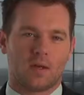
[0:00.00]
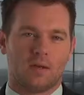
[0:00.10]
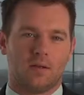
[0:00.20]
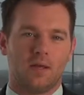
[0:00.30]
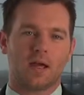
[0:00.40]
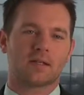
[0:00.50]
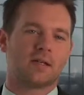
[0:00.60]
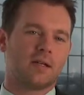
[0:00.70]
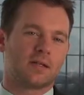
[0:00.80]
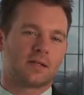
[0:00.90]
Next
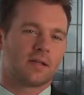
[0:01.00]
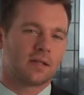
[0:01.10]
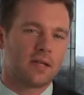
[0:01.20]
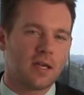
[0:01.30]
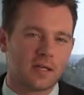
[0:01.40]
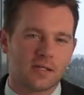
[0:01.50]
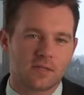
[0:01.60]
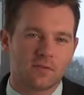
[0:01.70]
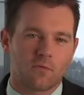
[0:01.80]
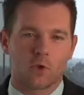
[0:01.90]
is kiss
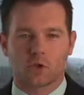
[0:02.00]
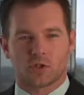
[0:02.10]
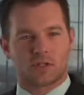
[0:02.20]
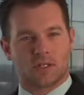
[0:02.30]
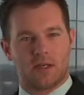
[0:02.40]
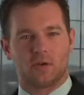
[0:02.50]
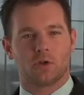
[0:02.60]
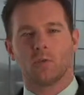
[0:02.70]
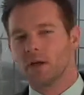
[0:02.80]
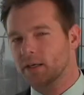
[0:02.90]
versus kill. You
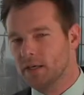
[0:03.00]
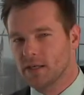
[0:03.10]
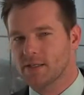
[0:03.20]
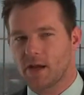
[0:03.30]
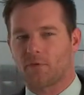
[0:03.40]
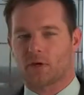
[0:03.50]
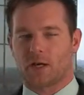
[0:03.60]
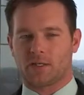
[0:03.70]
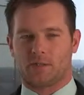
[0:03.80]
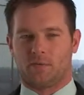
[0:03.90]
want to kiss every
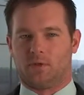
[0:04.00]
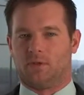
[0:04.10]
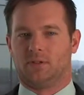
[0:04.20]
customer.